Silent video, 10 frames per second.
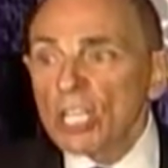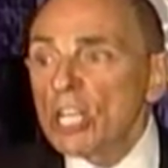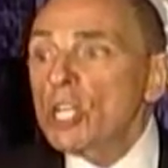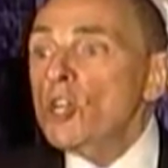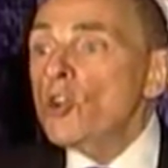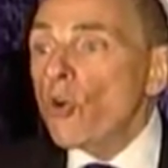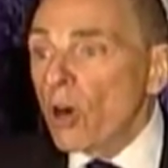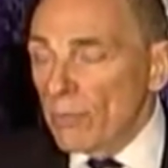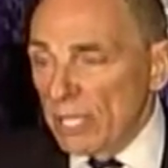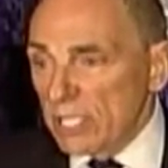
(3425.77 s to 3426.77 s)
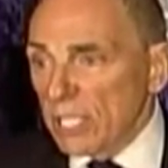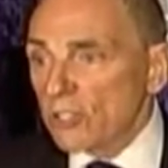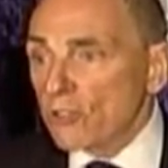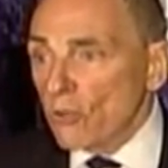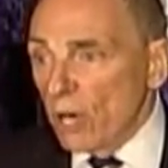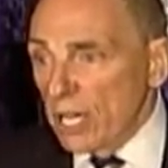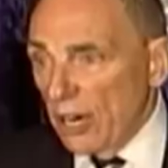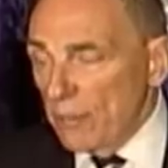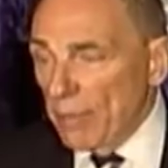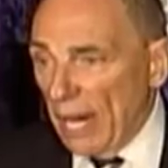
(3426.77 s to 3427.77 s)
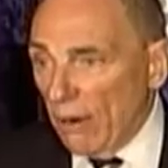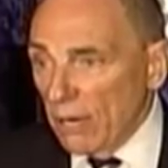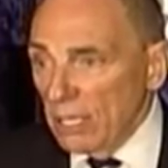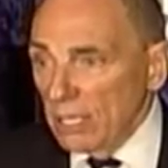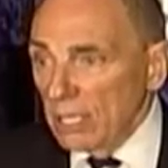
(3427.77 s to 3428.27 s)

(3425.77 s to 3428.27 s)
enormous, extraordinary power